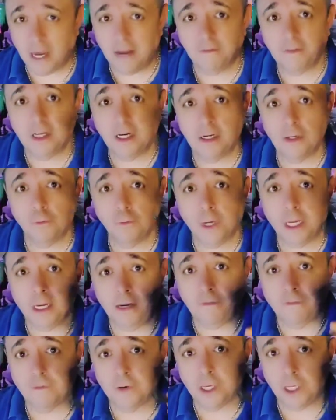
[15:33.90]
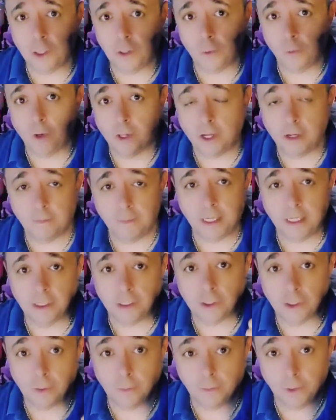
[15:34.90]
a reading for you, whether it be a Zoom
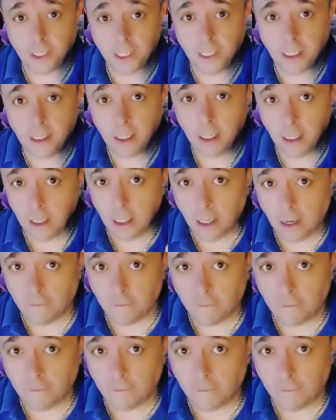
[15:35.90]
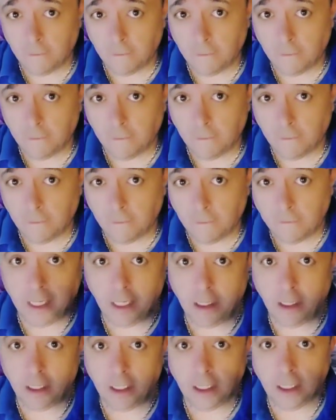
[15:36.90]
reading, a phone reading, or a reading on
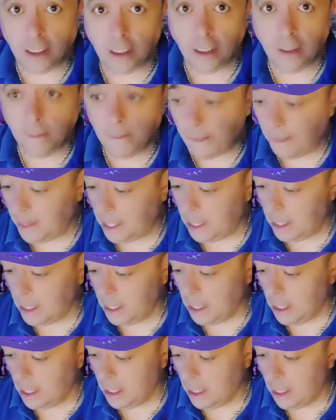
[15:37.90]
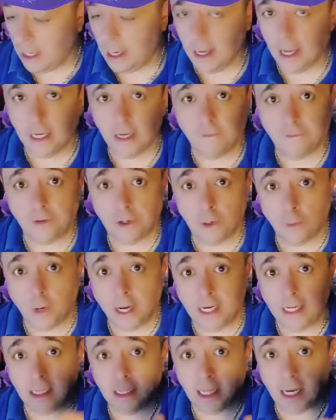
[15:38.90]
here, and if you're waiting in
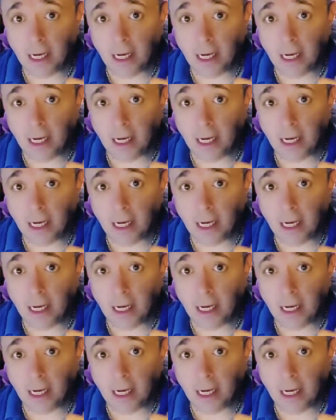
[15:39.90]
line